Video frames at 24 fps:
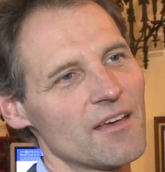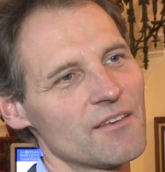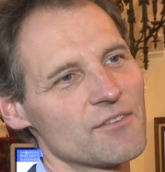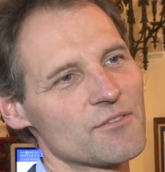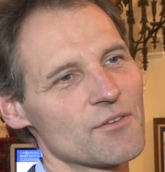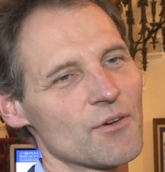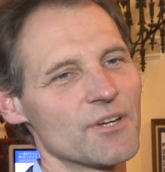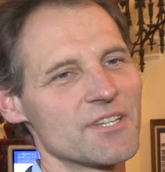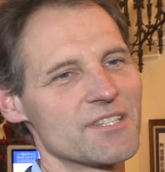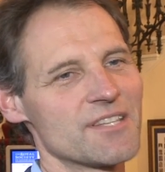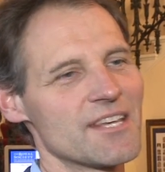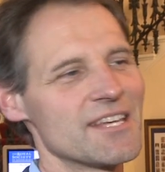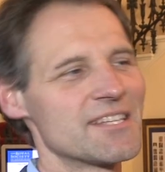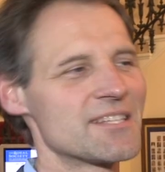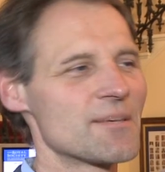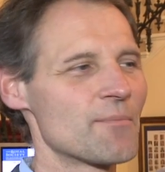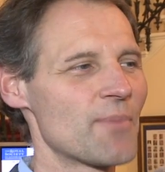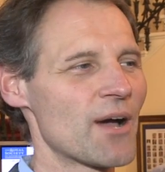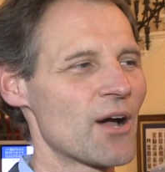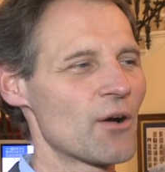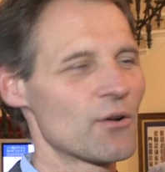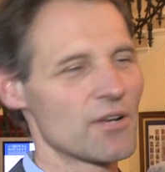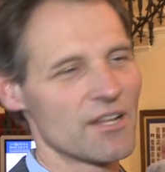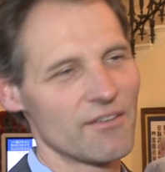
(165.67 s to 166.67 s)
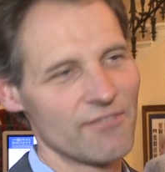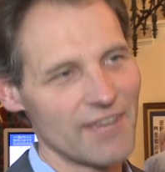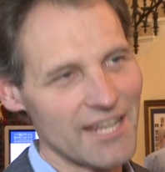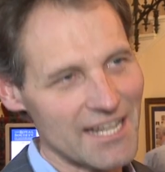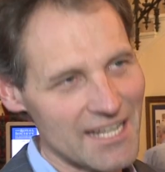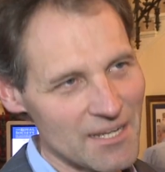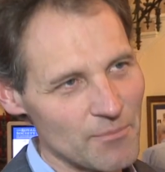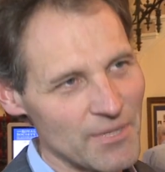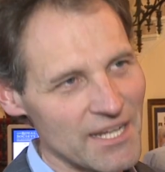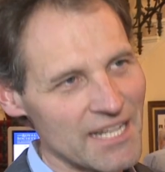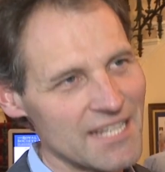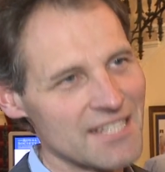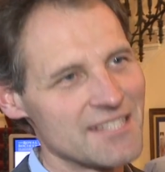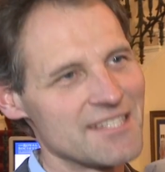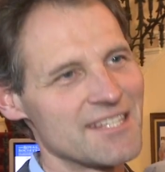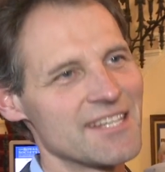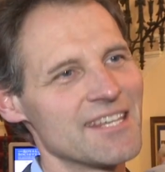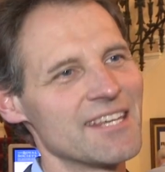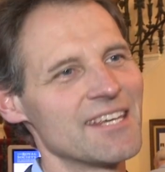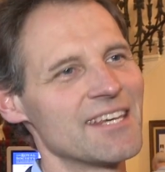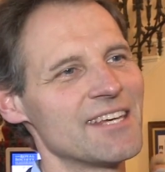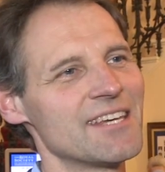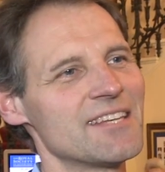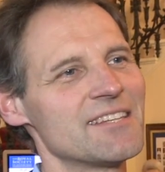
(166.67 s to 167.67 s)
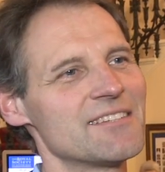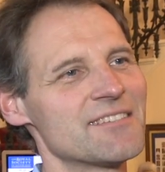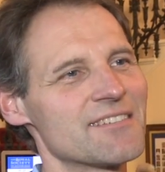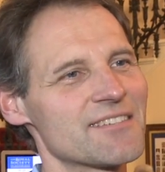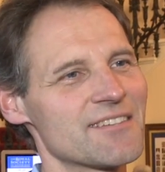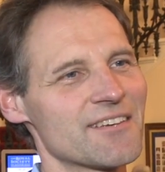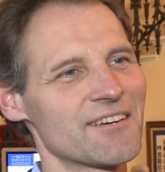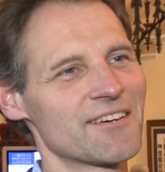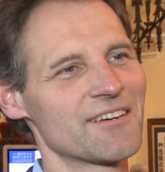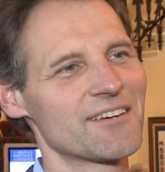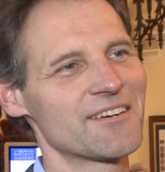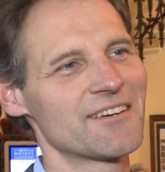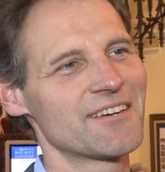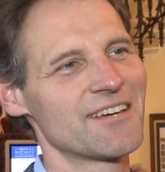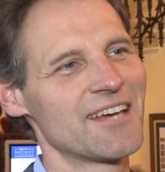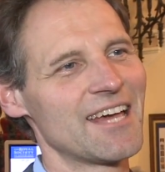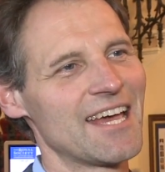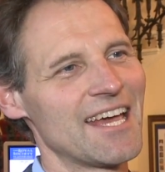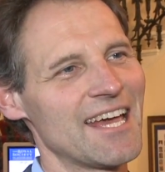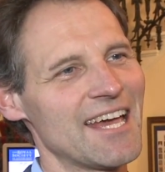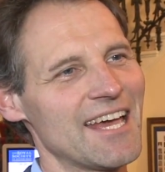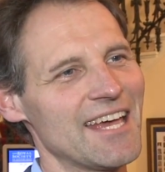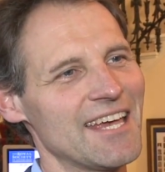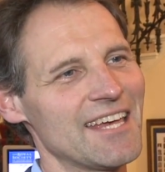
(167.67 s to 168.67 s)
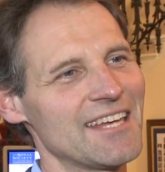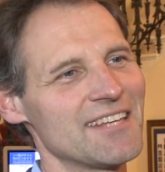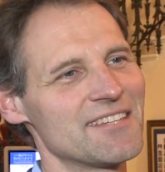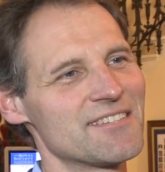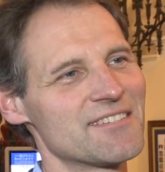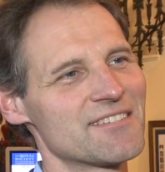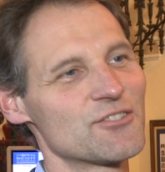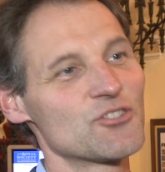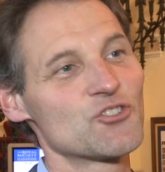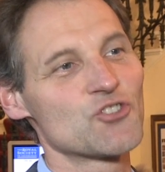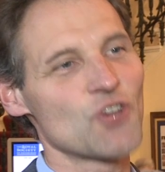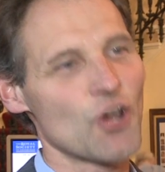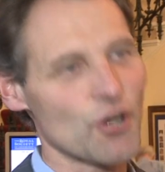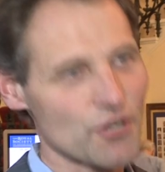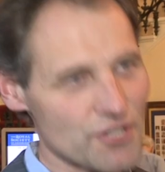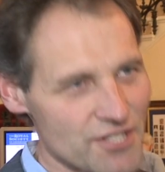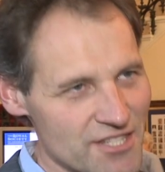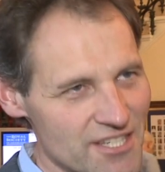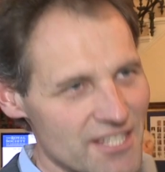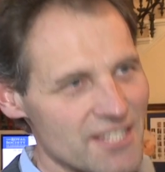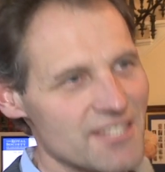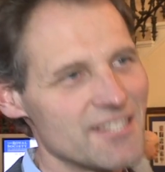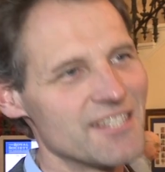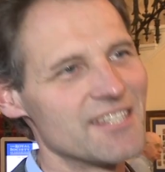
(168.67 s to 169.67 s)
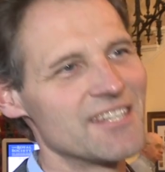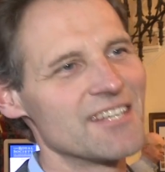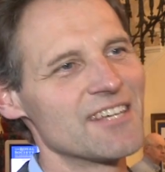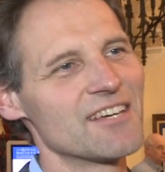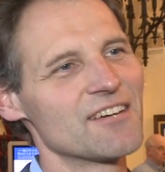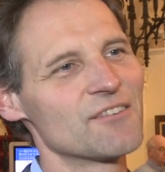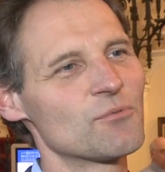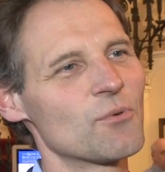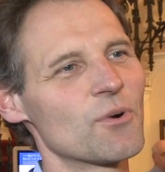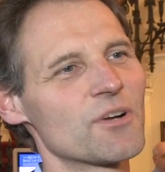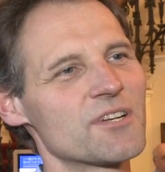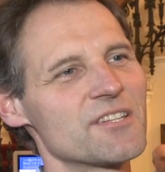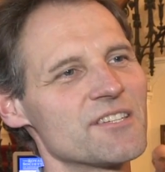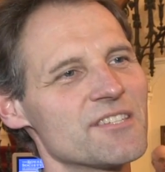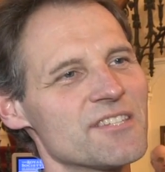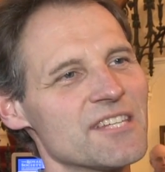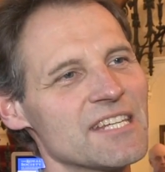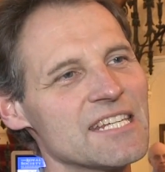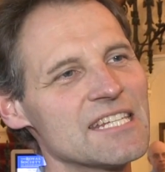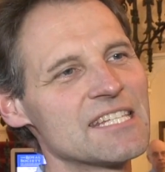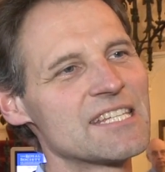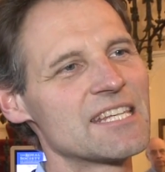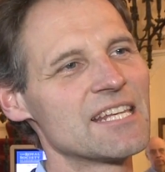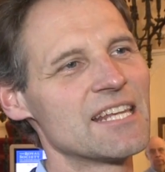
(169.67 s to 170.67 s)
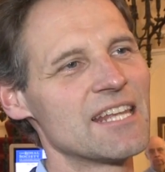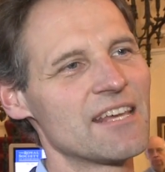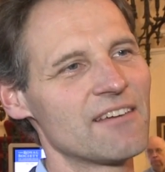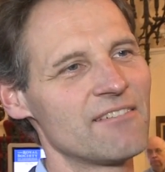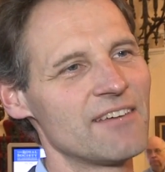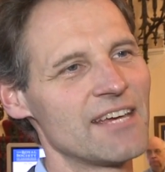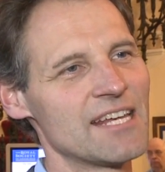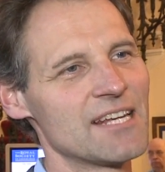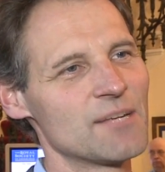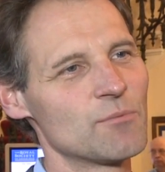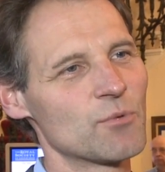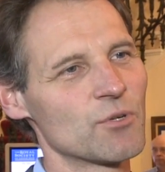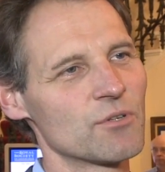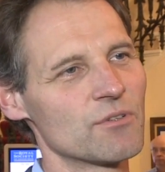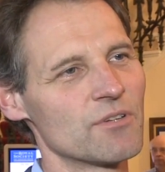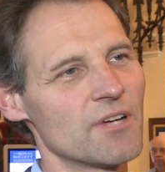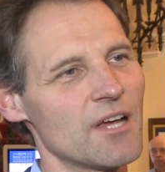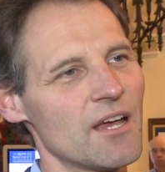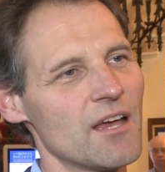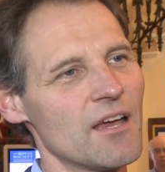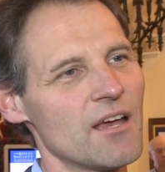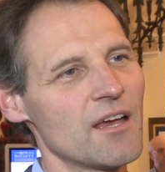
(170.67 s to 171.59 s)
So it's about availability, it's toxicity of what is easily available.